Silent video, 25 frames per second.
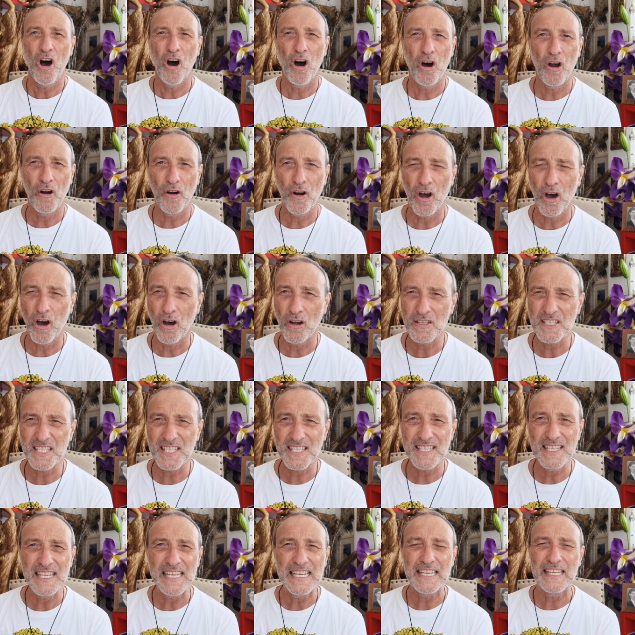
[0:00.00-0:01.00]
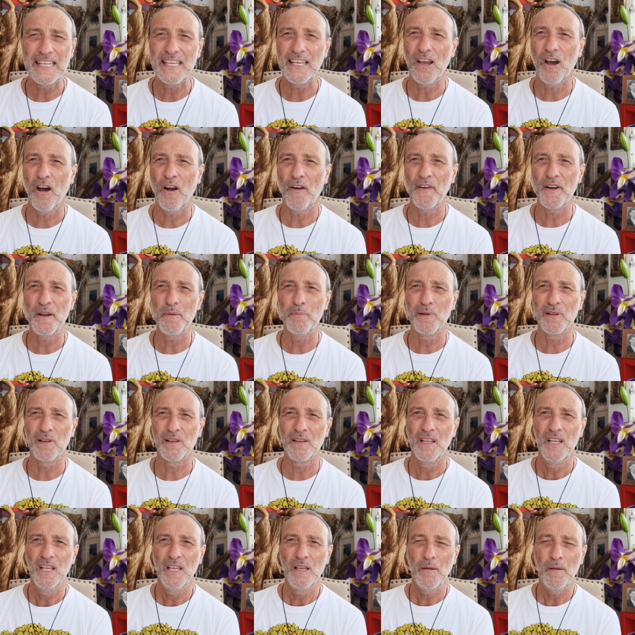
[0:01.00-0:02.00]
or, or sneaky,
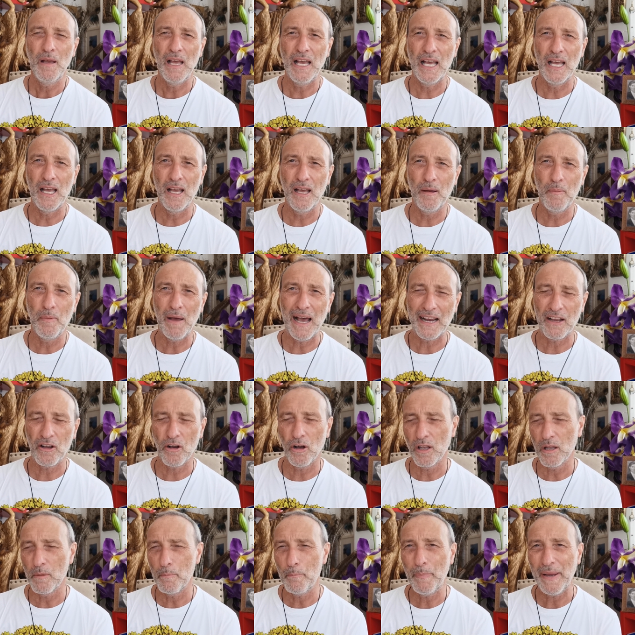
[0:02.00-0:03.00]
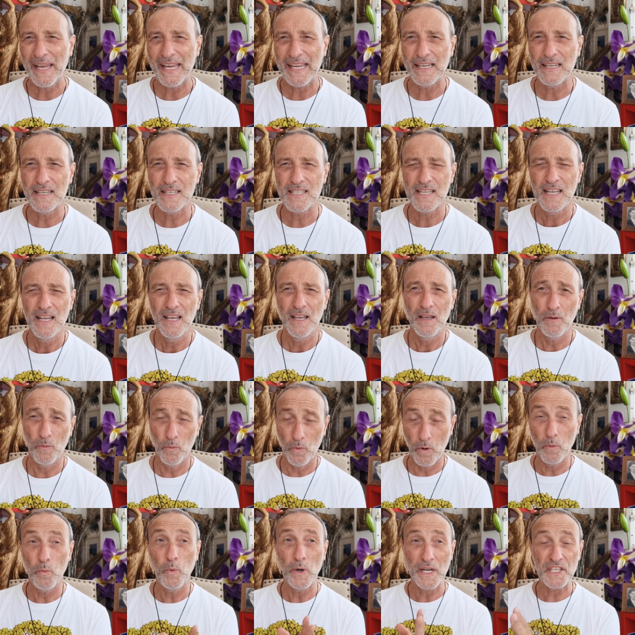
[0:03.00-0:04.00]
horrible, uh, I call them pigs,
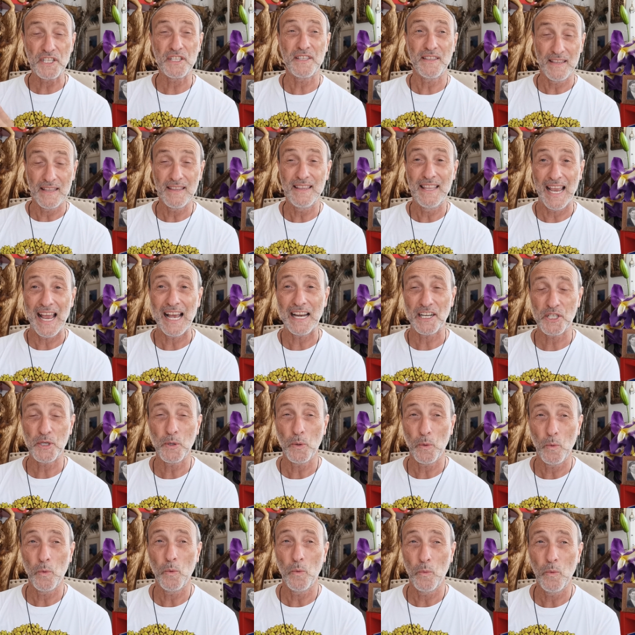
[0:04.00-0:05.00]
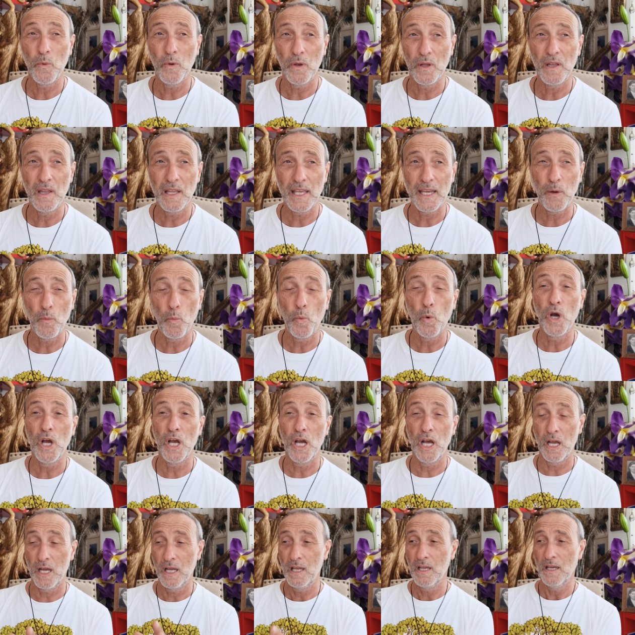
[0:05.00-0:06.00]
which they actually
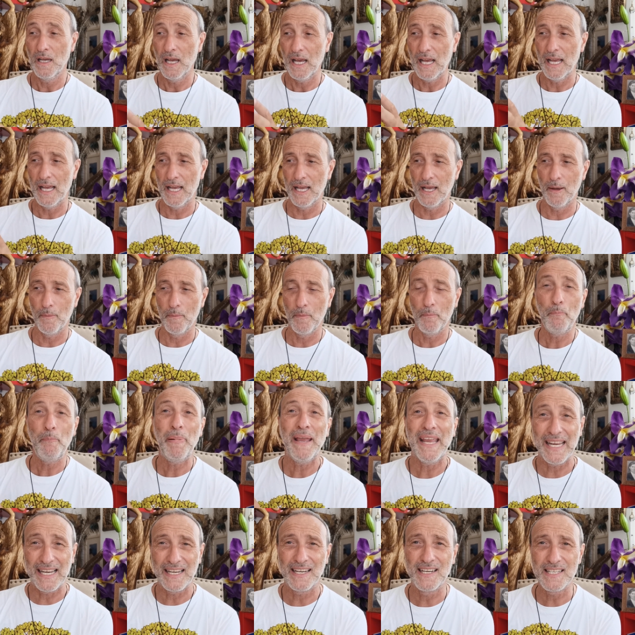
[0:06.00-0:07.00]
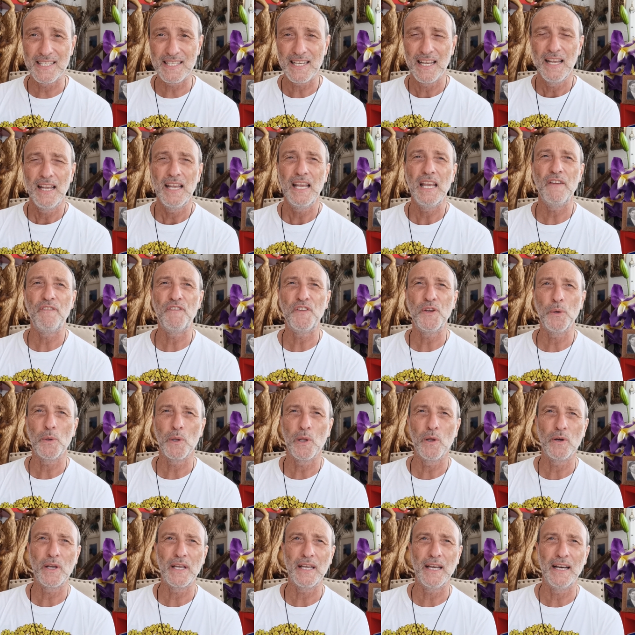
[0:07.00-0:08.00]
were. Um, pigs, if you
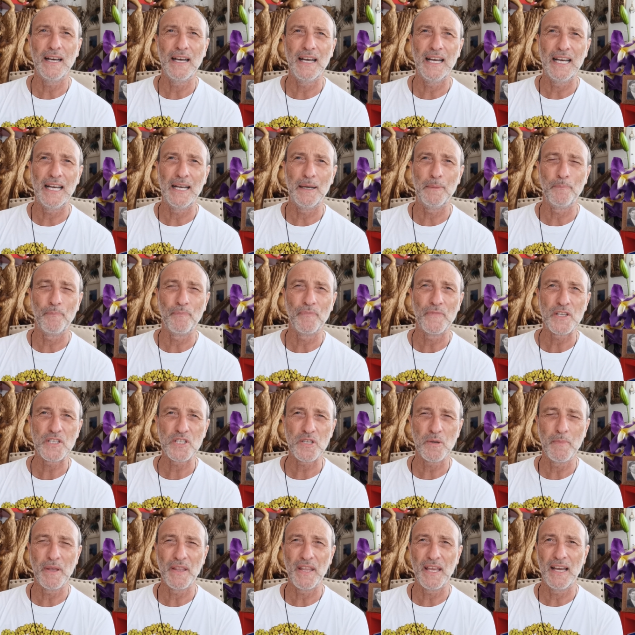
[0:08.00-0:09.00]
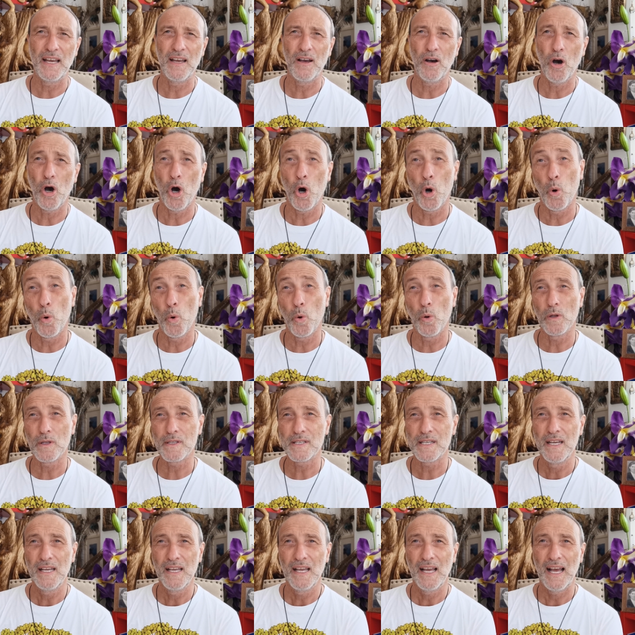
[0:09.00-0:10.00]
look at um, some of the
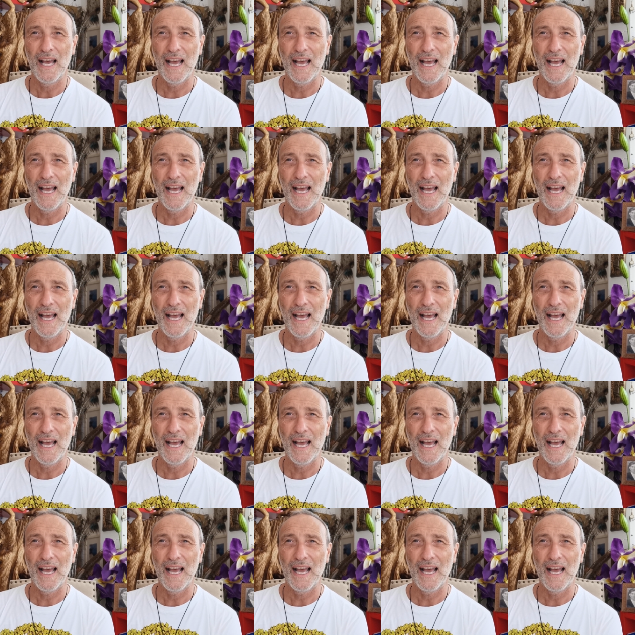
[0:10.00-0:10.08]
old